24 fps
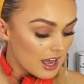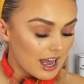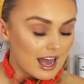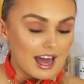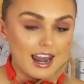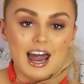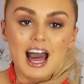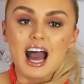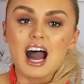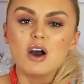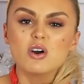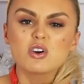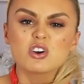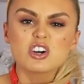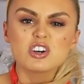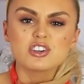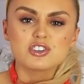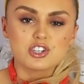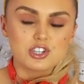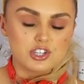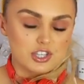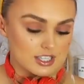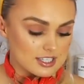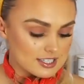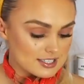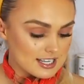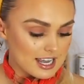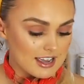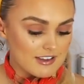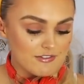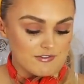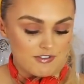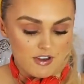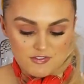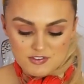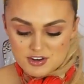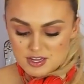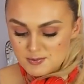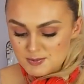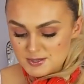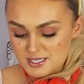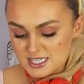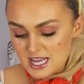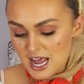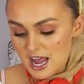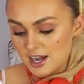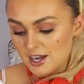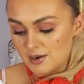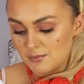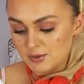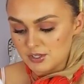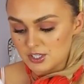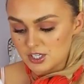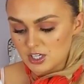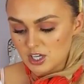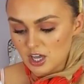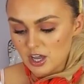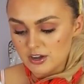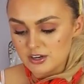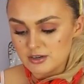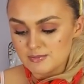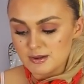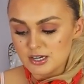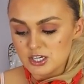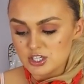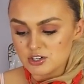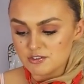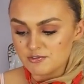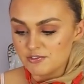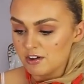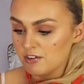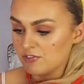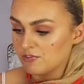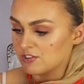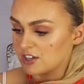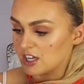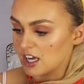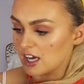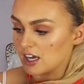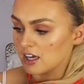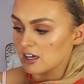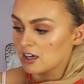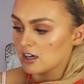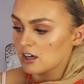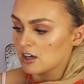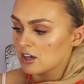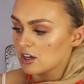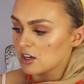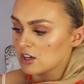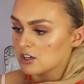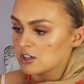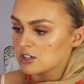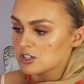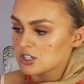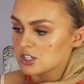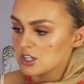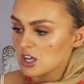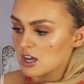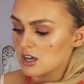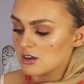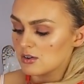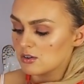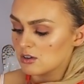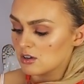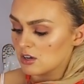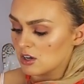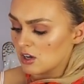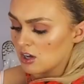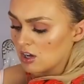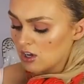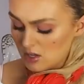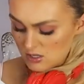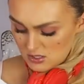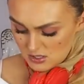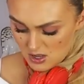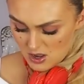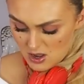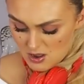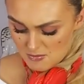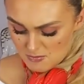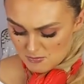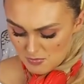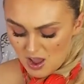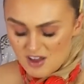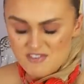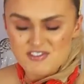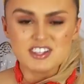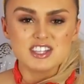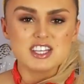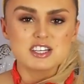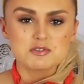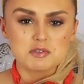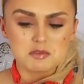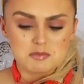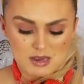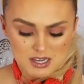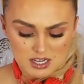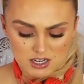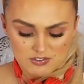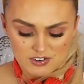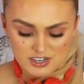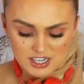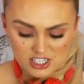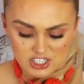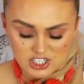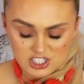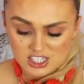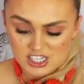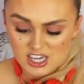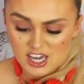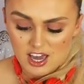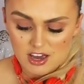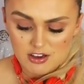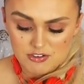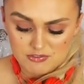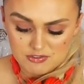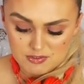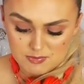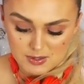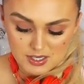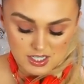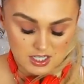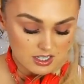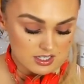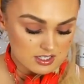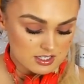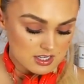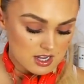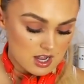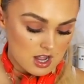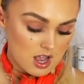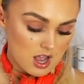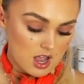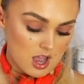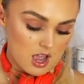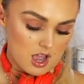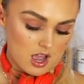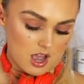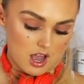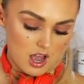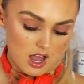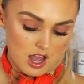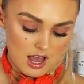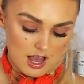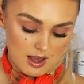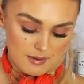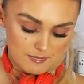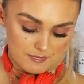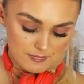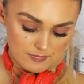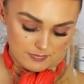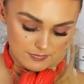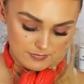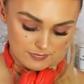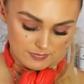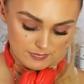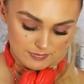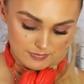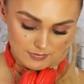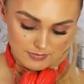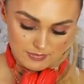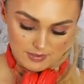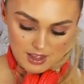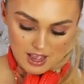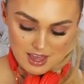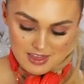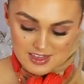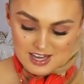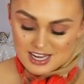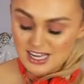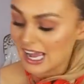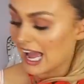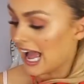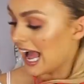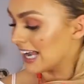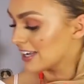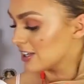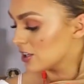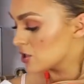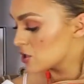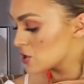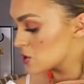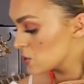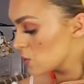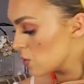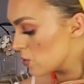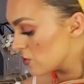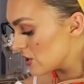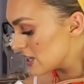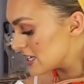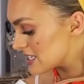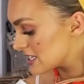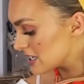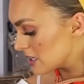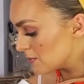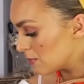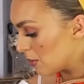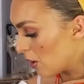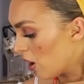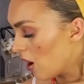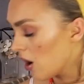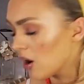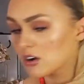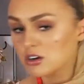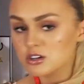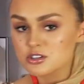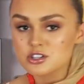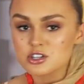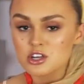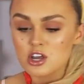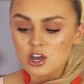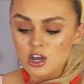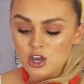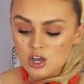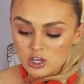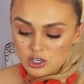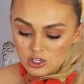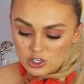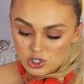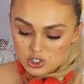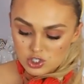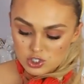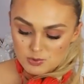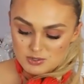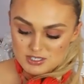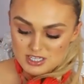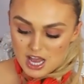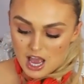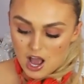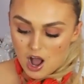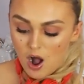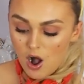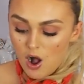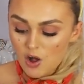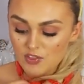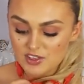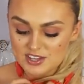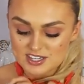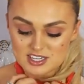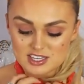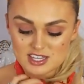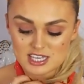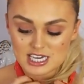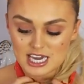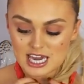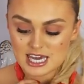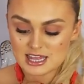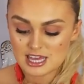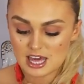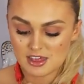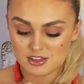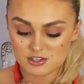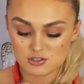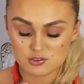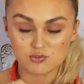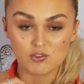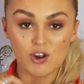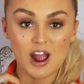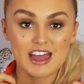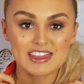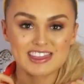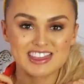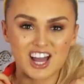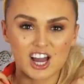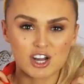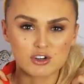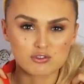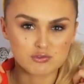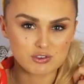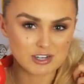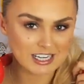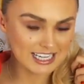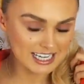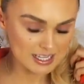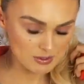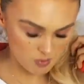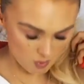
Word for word: And how good, you can save 50% with the code Misha50. So, go, I think these would make a really good gift, because um, I think Anya saw these in the box, because she was like, oh, there's something in there that's red that I really